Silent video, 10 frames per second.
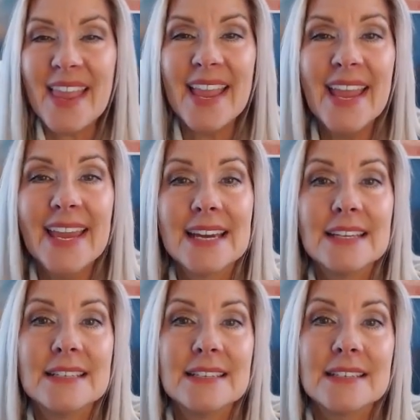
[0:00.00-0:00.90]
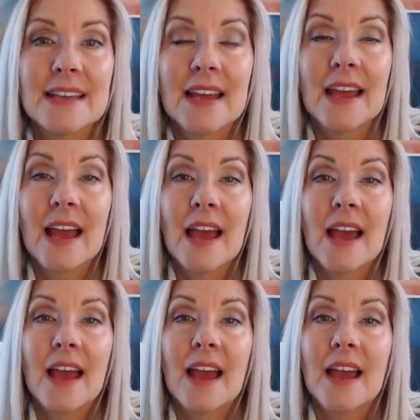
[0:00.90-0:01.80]
And
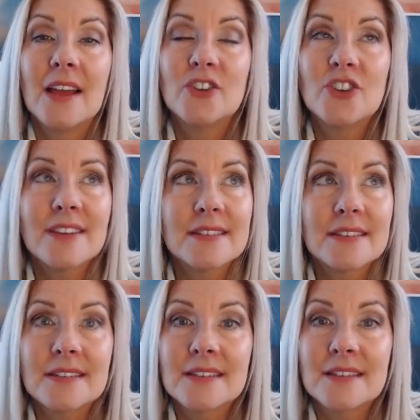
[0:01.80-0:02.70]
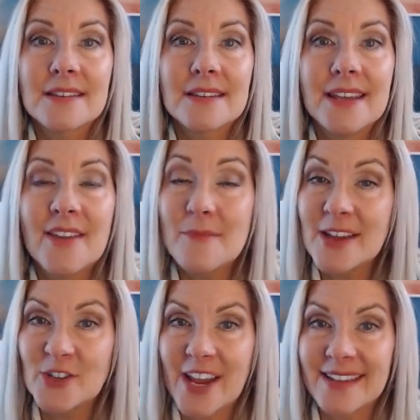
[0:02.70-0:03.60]
just give me a
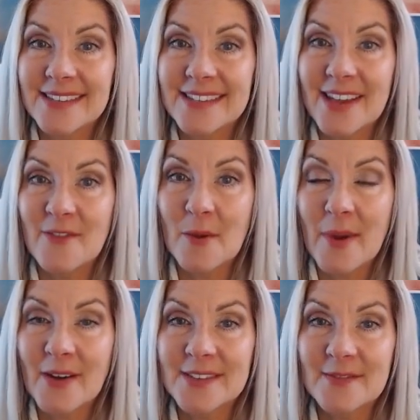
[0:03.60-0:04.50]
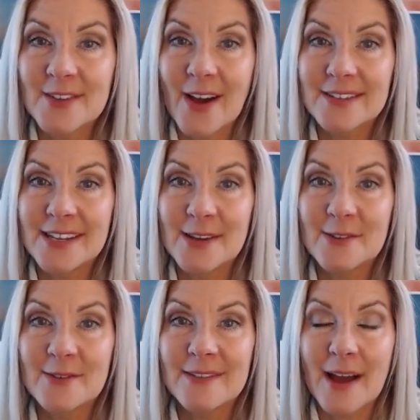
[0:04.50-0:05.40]
chance if your parents have talked to
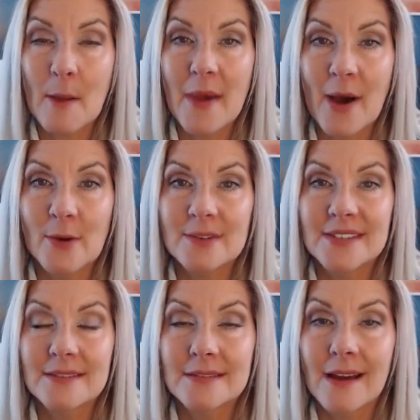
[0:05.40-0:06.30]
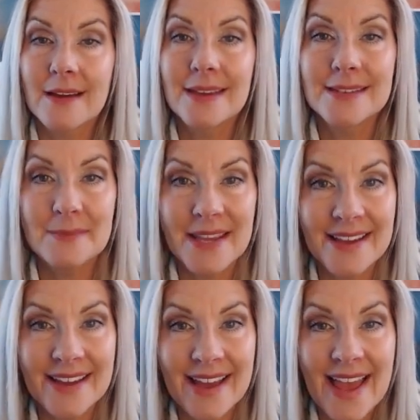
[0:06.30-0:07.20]
you about talking to
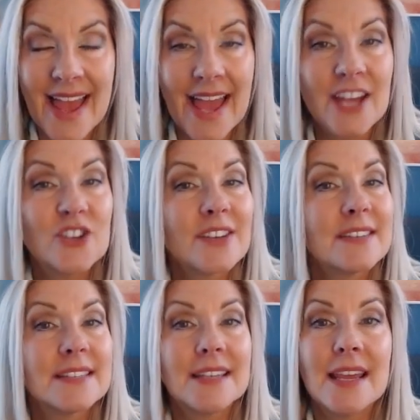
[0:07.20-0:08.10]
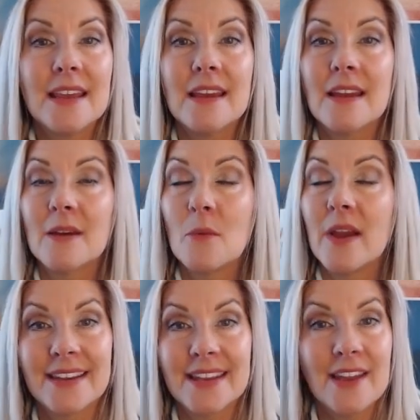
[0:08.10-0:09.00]
me, and just see
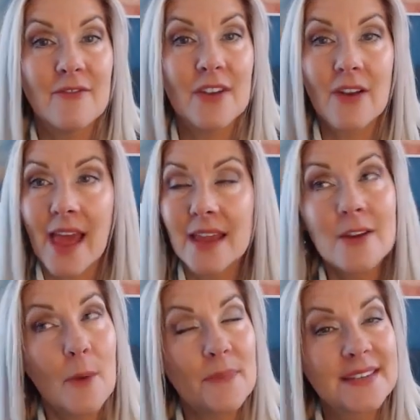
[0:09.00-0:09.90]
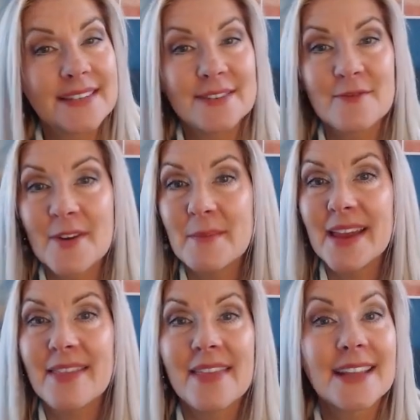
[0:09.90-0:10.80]
if you're like, nope, this isn't for
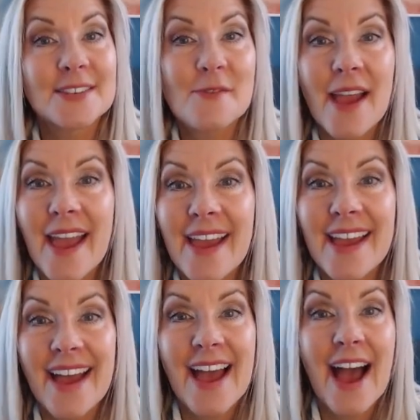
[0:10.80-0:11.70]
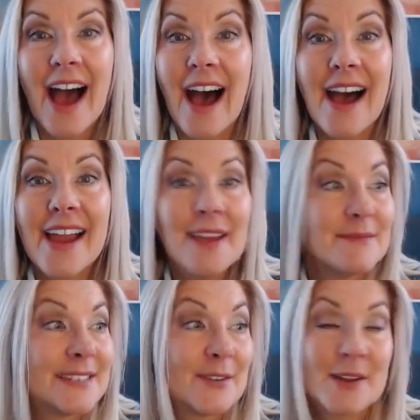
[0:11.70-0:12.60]
me, that's okay. I am
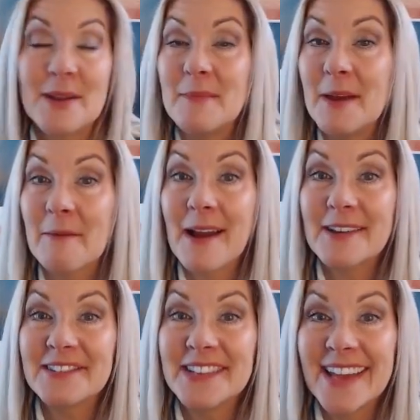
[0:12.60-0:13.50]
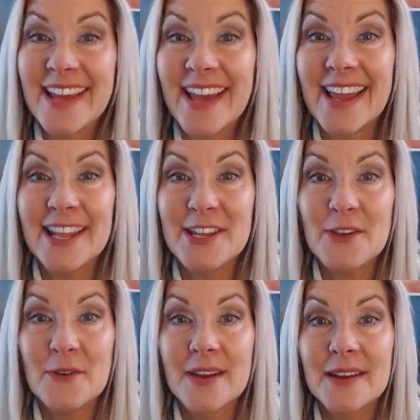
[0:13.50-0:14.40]
still going to be around, and
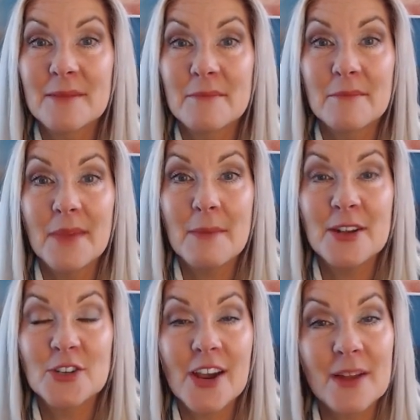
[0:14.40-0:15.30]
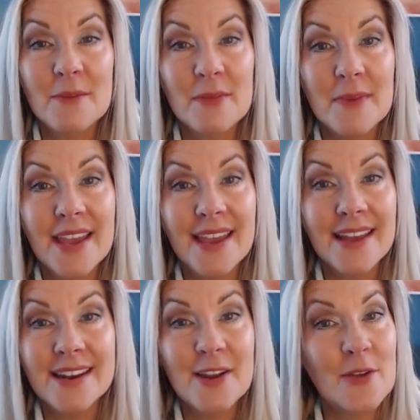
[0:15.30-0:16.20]
you can maybe check in with me
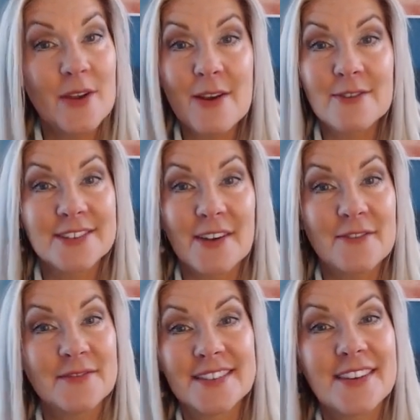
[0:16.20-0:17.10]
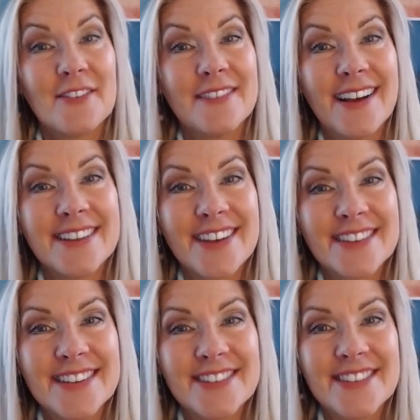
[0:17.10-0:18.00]
in another year or so. So I'll talk
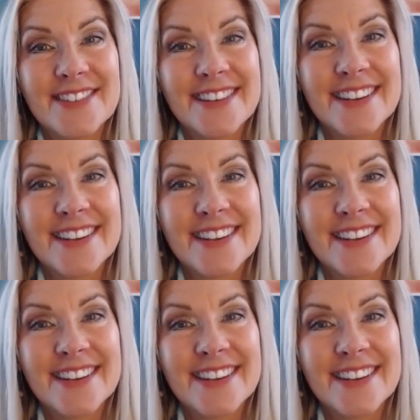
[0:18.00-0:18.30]
to you soon.